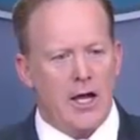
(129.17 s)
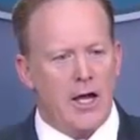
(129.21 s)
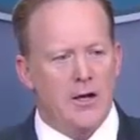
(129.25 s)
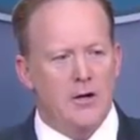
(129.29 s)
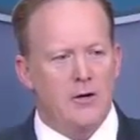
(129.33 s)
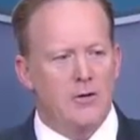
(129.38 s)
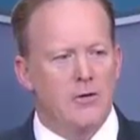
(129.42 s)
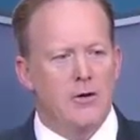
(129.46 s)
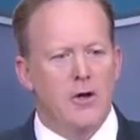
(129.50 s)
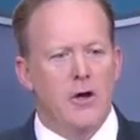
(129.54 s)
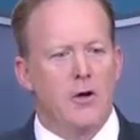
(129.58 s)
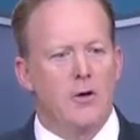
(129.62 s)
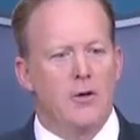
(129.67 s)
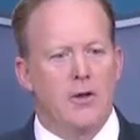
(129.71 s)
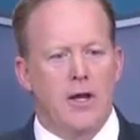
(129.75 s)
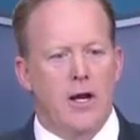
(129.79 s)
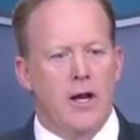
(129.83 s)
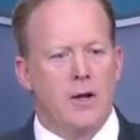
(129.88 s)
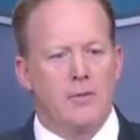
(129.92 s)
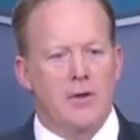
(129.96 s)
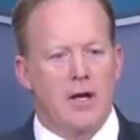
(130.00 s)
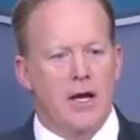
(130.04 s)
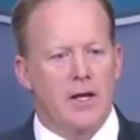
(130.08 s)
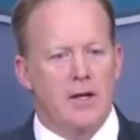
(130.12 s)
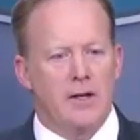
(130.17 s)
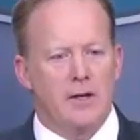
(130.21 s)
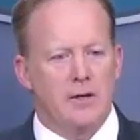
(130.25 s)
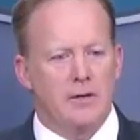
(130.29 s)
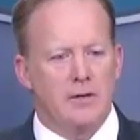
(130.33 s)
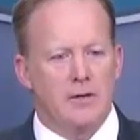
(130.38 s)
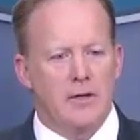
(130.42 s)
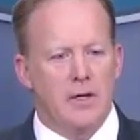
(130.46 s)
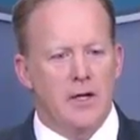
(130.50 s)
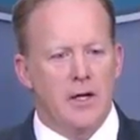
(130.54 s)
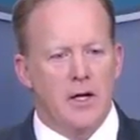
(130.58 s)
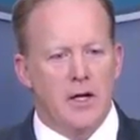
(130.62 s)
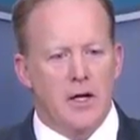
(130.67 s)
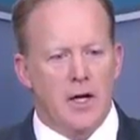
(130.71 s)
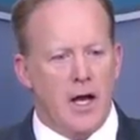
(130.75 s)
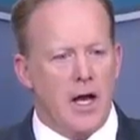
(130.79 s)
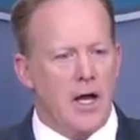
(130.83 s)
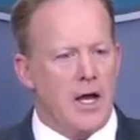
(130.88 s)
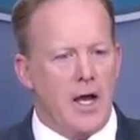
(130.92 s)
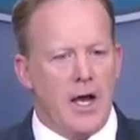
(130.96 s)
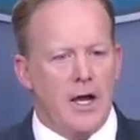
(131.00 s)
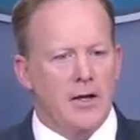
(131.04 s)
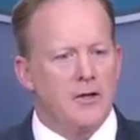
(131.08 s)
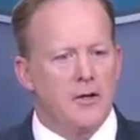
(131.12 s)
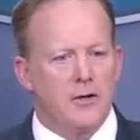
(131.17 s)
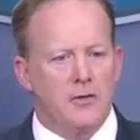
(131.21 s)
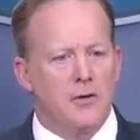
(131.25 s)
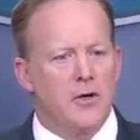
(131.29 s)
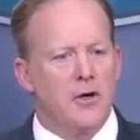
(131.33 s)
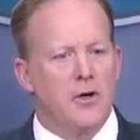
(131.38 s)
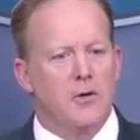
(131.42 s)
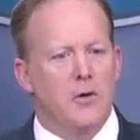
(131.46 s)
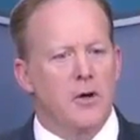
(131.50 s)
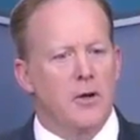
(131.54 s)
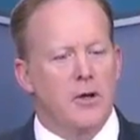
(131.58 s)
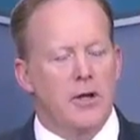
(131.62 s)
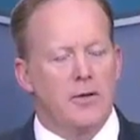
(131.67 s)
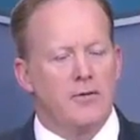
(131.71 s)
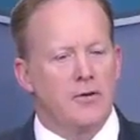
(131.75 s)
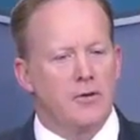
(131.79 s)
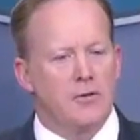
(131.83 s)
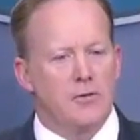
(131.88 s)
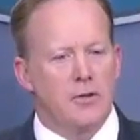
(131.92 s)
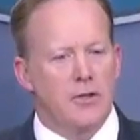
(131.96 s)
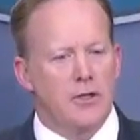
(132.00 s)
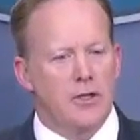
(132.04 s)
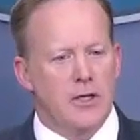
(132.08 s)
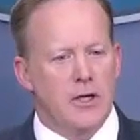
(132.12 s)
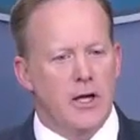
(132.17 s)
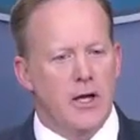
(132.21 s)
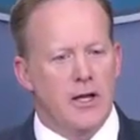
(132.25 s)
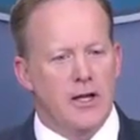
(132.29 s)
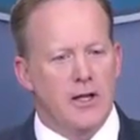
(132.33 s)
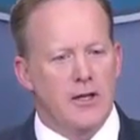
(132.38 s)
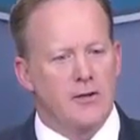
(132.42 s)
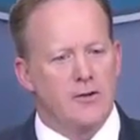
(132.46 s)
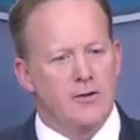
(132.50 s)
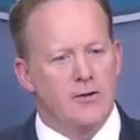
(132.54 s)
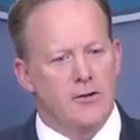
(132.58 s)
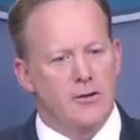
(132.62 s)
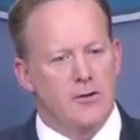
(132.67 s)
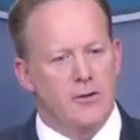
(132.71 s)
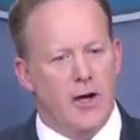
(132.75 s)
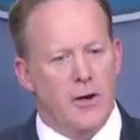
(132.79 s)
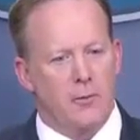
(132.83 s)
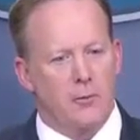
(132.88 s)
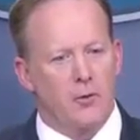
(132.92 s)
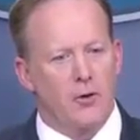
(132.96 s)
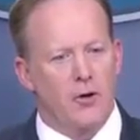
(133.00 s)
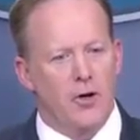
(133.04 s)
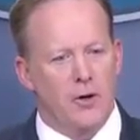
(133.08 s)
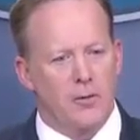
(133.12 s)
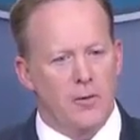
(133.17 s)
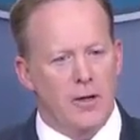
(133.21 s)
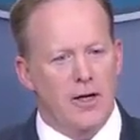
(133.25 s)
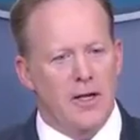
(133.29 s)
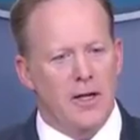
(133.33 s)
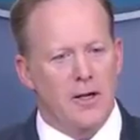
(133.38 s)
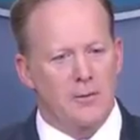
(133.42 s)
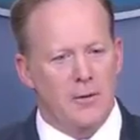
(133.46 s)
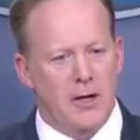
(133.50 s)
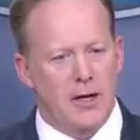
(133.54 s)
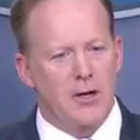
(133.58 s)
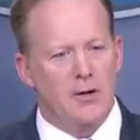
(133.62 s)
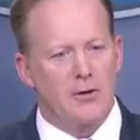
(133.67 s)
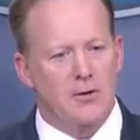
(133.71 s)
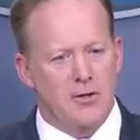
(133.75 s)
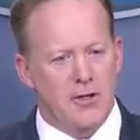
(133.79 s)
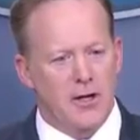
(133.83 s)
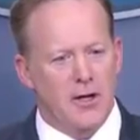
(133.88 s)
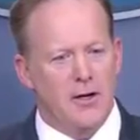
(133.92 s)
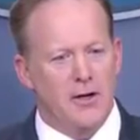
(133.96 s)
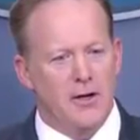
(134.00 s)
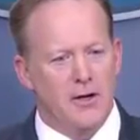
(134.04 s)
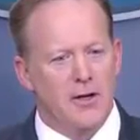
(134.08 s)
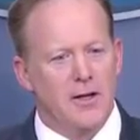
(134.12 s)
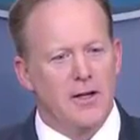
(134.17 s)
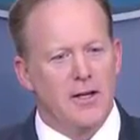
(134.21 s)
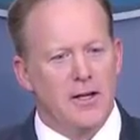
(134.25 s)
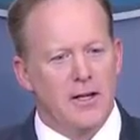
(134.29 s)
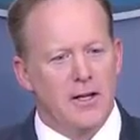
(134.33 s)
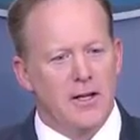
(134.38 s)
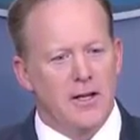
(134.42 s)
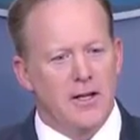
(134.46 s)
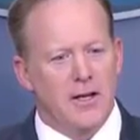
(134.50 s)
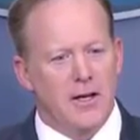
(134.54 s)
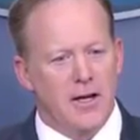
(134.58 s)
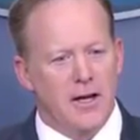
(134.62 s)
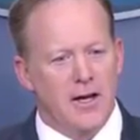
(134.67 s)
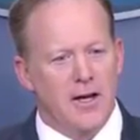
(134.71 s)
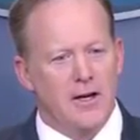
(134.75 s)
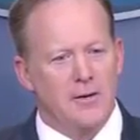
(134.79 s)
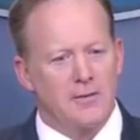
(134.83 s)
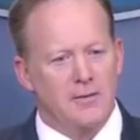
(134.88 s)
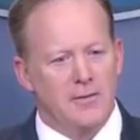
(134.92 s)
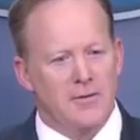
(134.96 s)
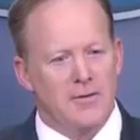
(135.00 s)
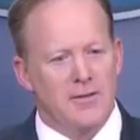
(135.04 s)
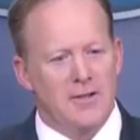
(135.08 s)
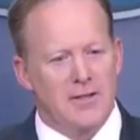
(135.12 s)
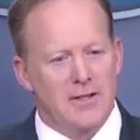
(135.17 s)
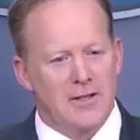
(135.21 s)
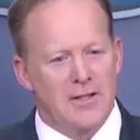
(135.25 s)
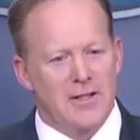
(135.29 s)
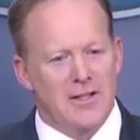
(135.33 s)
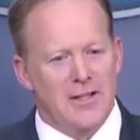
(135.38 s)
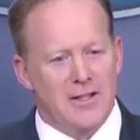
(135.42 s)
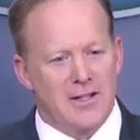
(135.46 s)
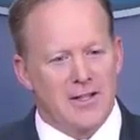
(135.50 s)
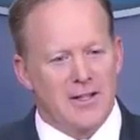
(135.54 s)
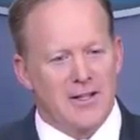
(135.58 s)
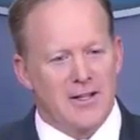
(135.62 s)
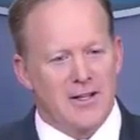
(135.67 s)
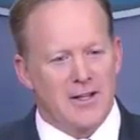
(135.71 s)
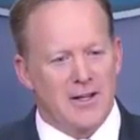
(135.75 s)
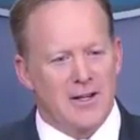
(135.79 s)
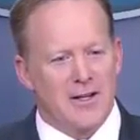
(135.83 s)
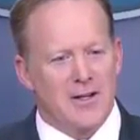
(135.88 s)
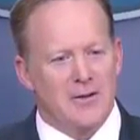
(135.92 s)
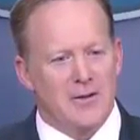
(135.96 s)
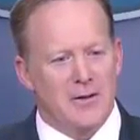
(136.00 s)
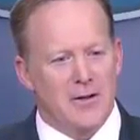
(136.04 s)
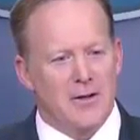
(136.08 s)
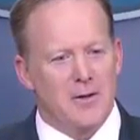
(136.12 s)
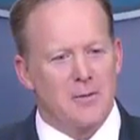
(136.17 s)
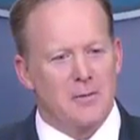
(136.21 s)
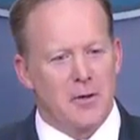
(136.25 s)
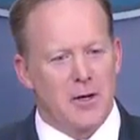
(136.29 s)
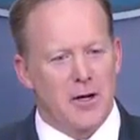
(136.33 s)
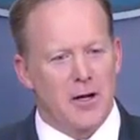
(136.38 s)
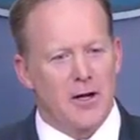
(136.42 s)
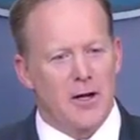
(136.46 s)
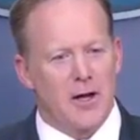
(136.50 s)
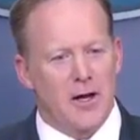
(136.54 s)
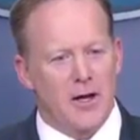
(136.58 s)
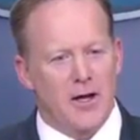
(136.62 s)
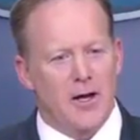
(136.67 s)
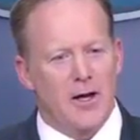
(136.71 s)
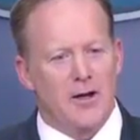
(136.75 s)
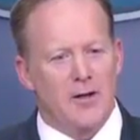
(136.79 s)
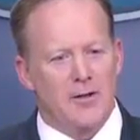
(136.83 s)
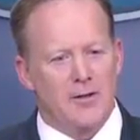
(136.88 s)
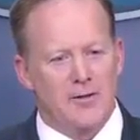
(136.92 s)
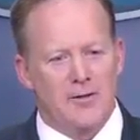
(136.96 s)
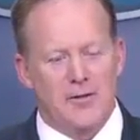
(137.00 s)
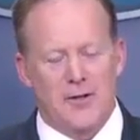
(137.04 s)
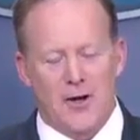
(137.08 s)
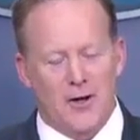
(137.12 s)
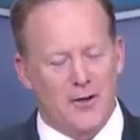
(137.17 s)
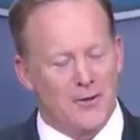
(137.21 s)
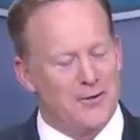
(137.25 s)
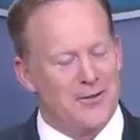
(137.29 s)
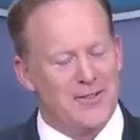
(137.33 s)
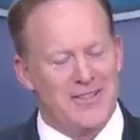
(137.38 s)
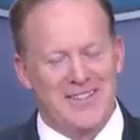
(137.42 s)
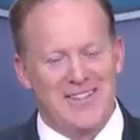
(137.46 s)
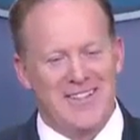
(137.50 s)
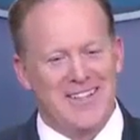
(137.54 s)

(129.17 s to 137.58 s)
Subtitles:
I don't know that I'm not. I don't know. We haven't really gotten into. I'm worried about getting my own done. But I'll no.